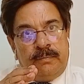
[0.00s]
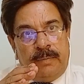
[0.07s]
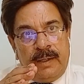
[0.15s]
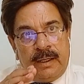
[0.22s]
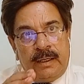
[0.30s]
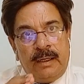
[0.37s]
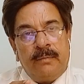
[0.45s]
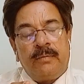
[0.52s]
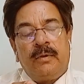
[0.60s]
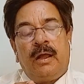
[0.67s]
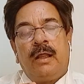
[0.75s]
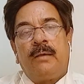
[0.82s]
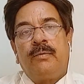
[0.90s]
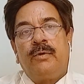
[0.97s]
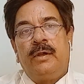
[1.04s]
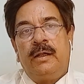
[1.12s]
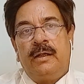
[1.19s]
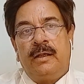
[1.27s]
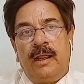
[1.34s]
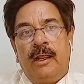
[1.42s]
Barium
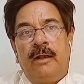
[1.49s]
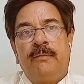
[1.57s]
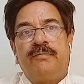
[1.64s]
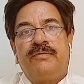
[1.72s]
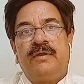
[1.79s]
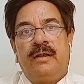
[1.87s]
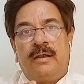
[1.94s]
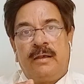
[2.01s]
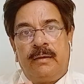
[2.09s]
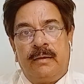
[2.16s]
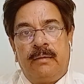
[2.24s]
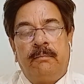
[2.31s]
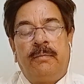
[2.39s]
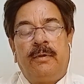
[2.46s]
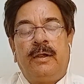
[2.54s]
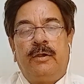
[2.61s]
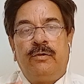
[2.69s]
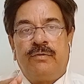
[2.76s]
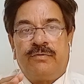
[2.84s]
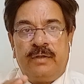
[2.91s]
carbonate helps in
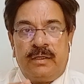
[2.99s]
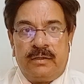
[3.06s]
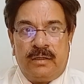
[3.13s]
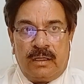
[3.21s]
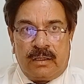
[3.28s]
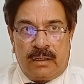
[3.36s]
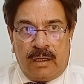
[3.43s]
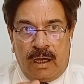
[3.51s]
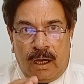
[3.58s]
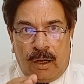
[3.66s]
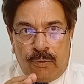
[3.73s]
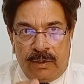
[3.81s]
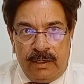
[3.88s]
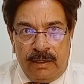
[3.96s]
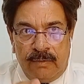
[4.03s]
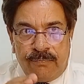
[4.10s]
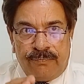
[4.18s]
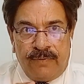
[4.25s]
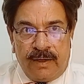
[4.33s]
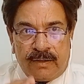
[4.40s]
reducing the cloudy
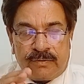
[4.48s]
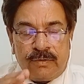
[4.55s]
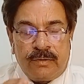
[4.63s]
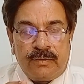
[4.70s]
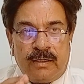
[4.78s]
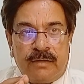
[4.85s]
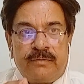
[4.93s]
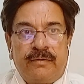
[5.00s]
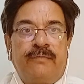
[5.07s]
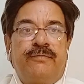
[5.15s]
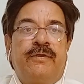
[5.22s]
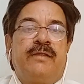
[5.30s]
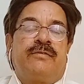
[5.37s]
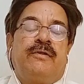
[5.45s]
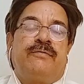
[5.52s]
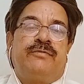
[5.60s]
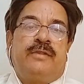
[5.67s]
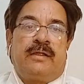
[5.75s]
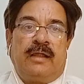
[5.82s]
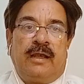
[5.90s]
effects on the surface
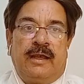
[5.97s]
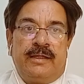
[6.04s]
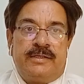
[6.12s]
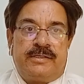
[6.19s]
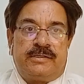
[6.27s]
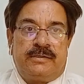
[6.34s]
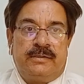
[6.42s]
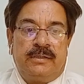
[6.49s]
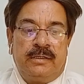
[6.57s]
of the glaze.